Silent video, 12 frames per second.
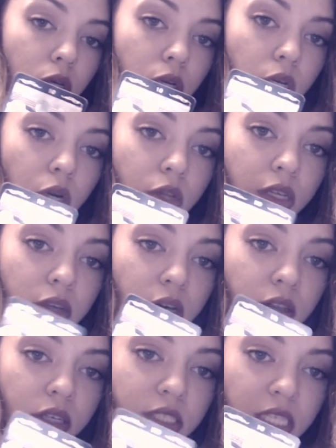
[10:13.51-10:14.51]
And on the
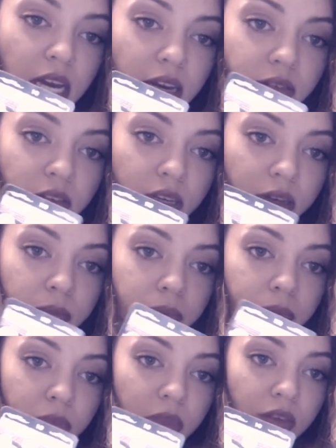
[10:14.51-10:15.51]
other side of it,
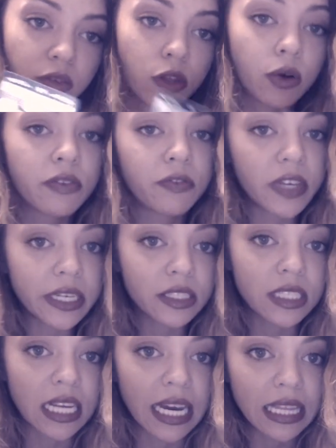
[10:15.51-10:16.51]
even though it
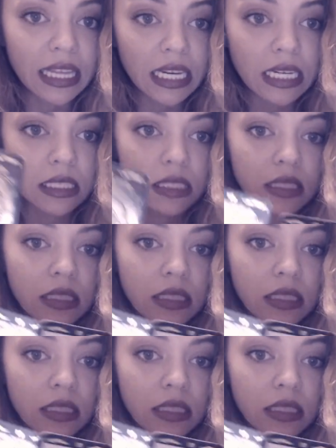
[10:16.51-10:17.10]
feels like this,